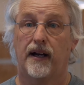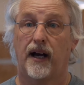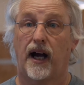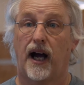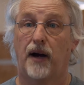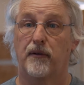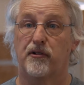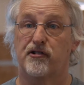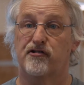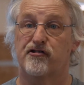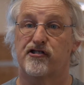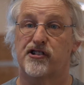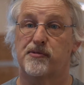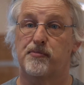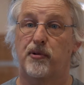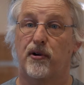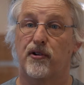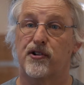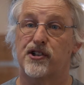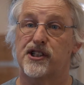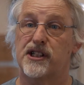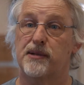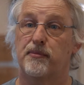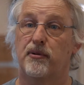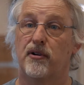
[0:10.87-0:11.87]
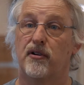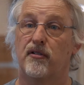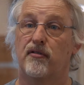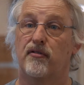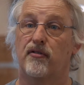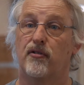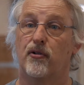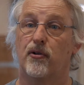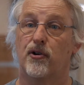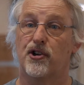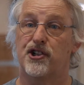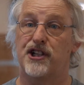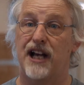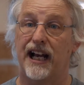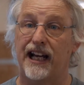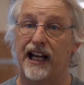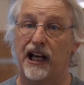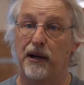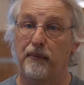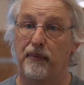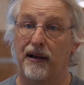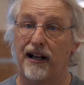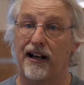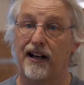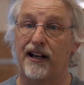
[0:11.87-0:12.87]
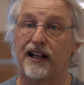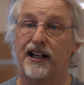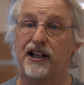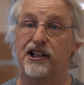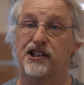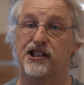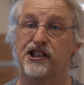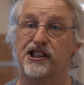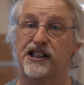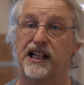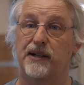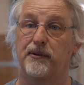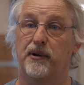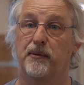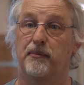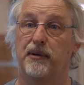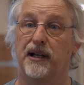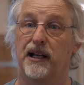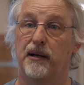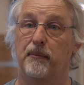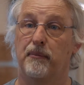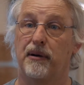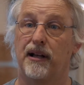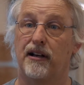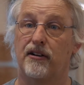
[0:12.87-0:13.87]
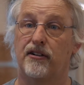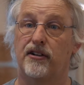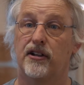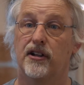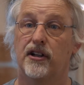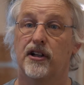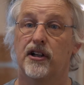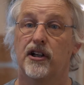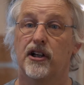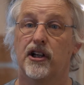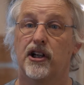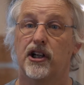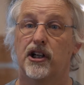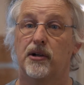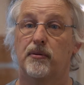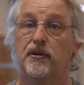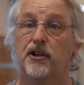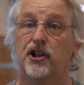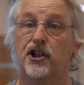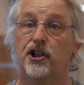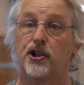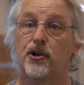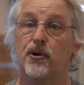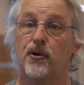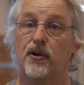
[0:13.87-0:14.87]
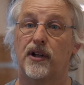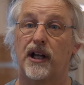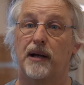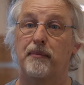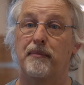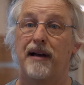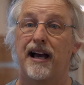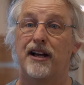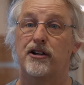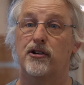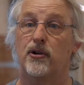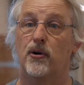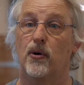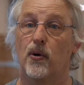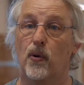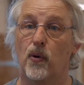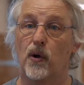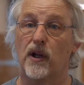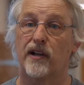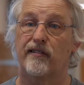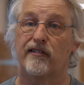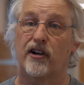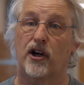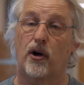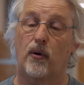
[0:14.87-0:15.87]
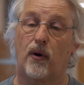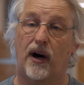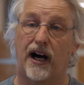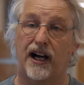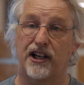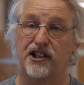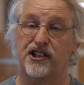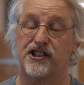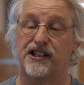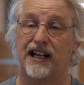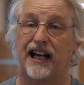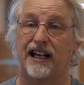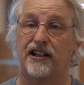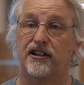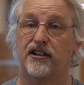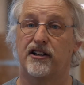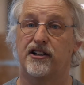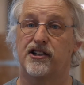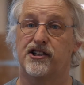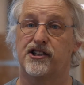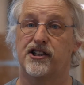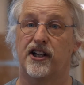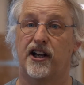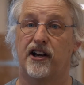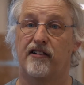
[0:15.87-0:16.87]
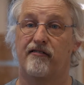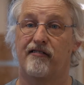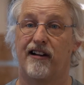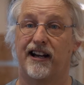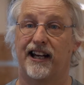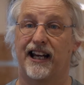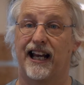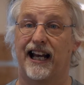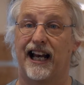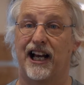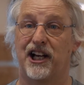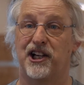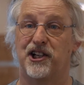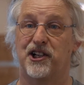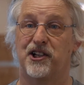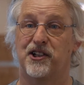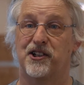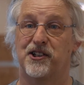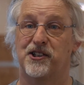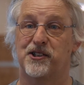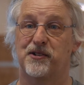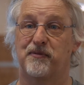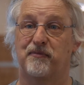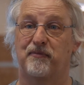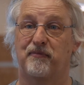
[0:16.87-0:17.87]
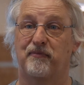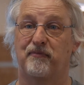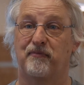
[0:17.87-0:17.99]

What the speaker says: I was responsible for checking buildings as they were being built to ensure they met all the required standards and regulations.